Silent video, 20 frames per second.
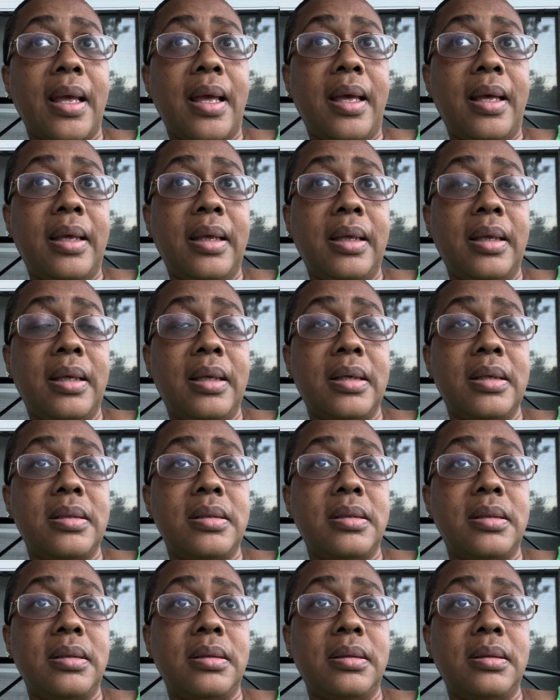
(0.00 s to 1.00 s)

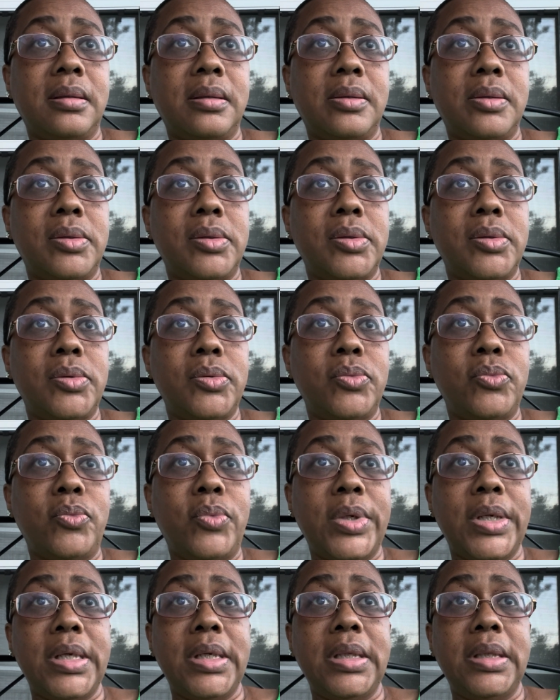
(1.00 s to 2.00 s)
And
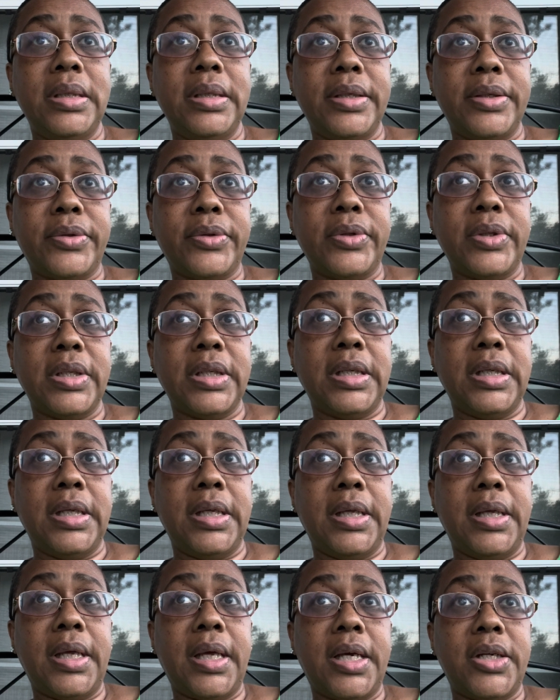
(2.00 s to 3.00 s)
we literally
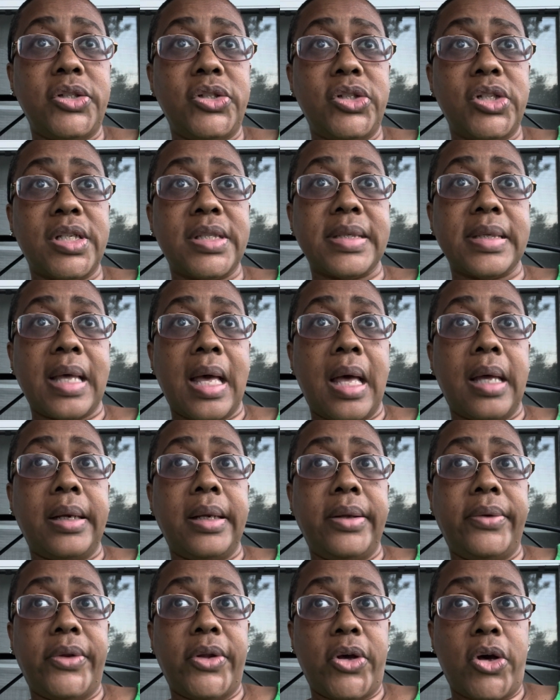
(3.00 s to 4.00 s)
had just got
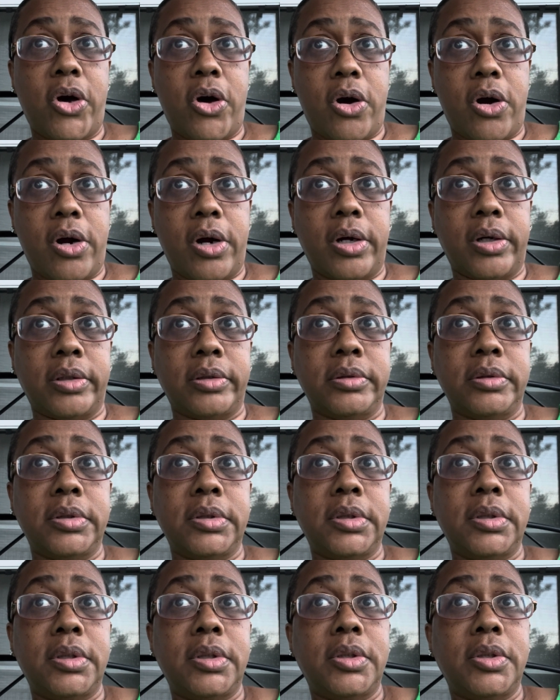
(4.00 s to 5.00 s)
in the car.
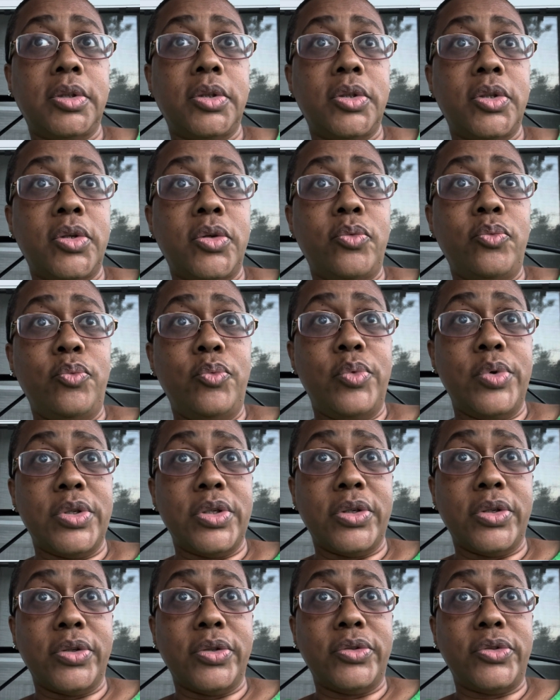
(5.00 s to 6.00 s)

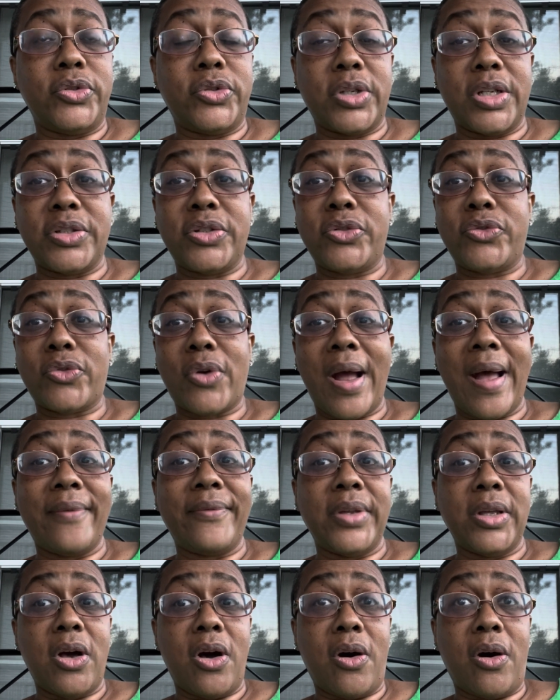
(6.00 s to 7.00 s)
We're just
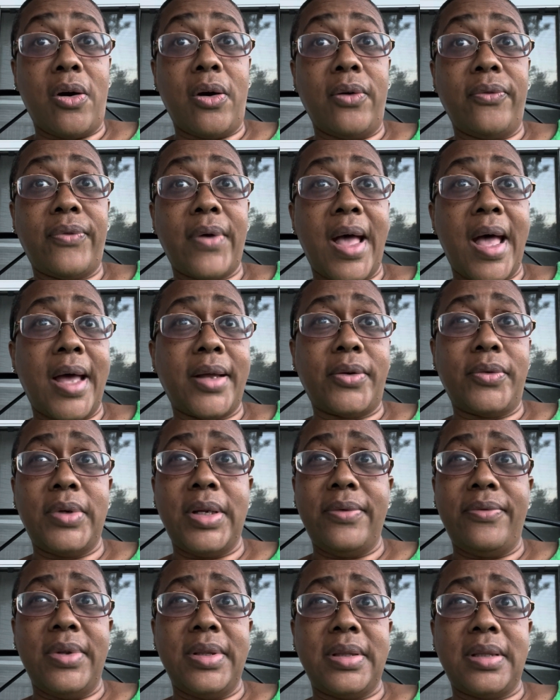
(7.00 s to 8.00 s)
driving off. I don't
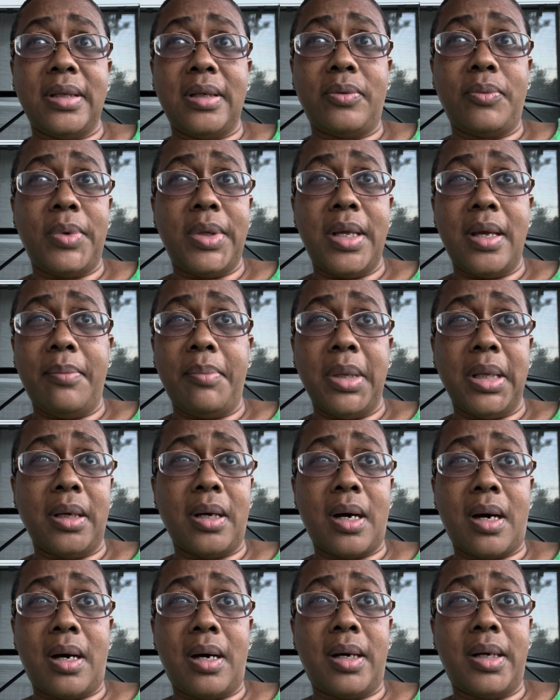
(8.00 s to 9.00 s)
even think we had been
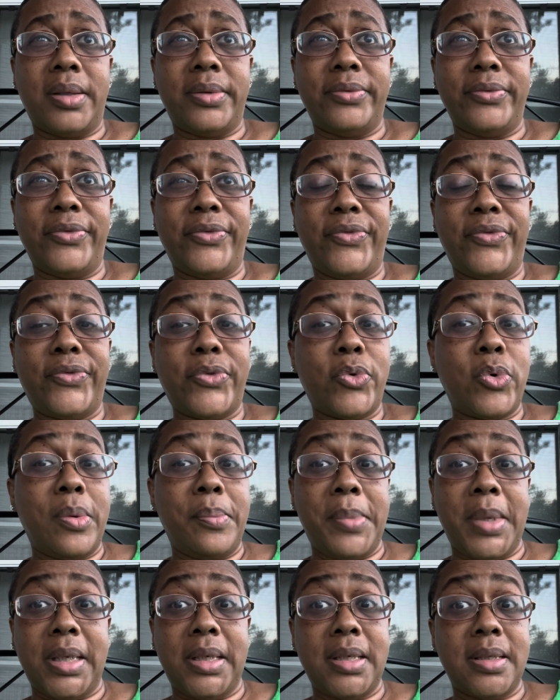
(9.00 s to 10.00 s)
gone four
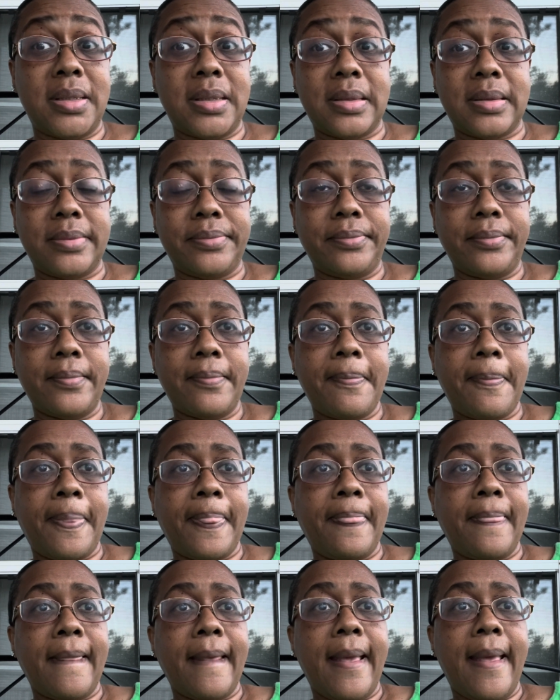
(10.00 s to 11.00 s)
minutes.
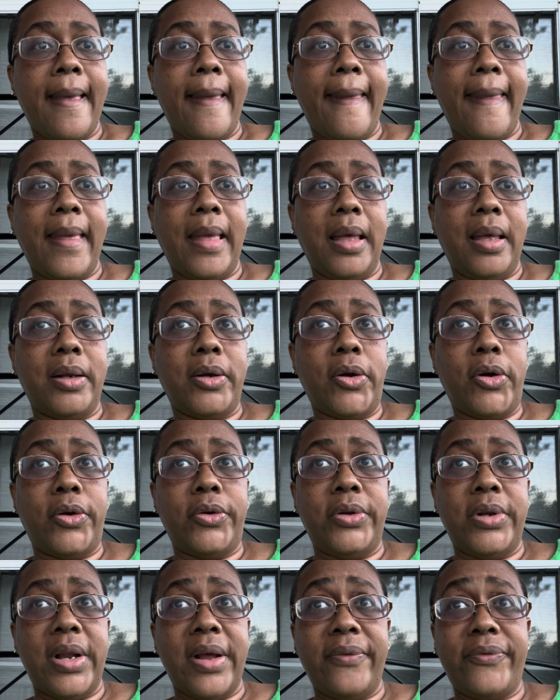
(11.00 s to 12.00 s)
And her
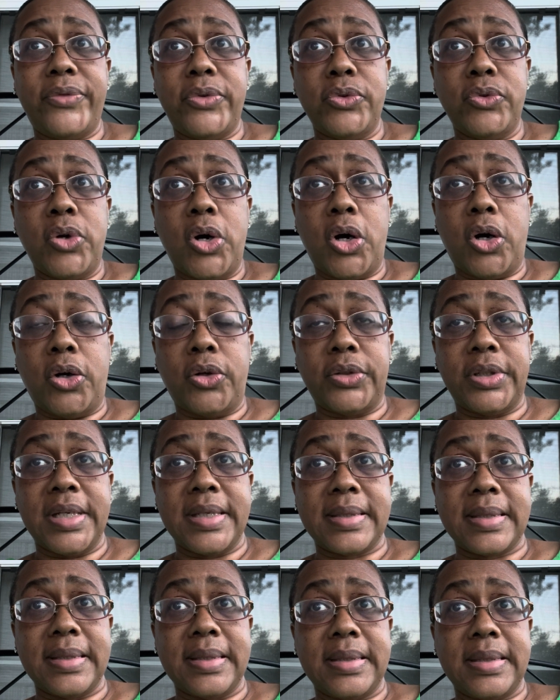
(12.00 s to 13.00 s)
nephew called us
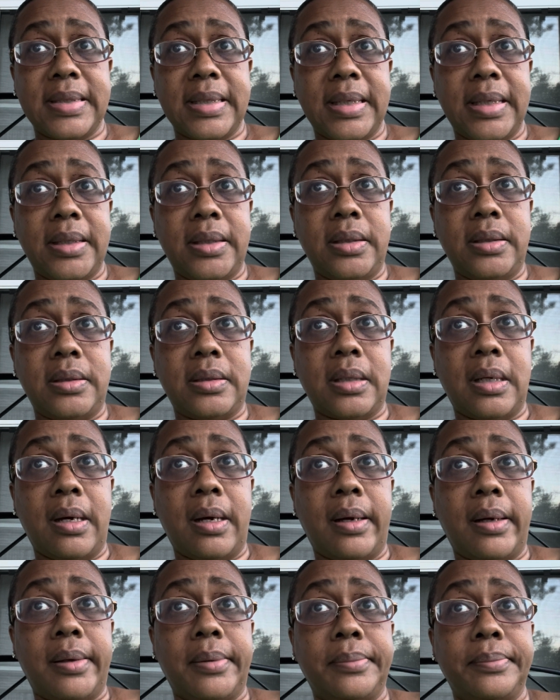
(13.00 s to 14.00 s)
and said
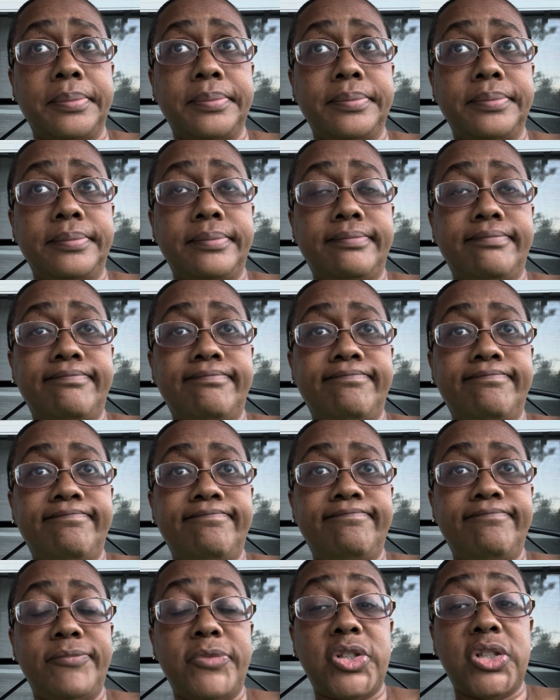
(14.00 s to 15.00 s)
um,
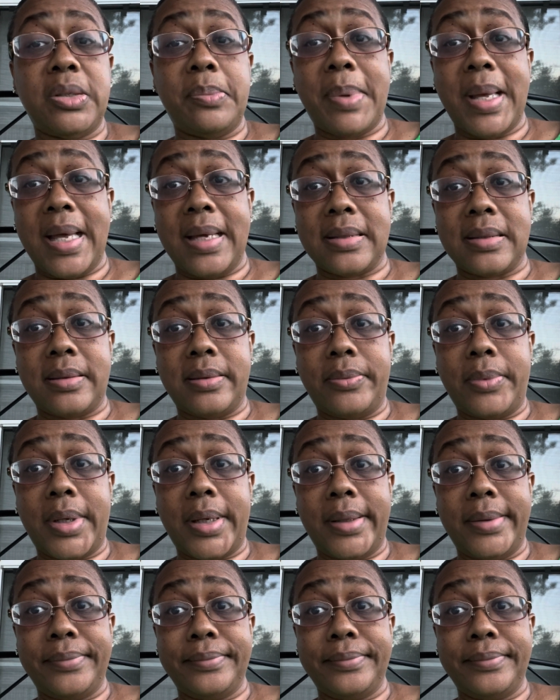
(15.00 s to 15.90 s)
she passed away.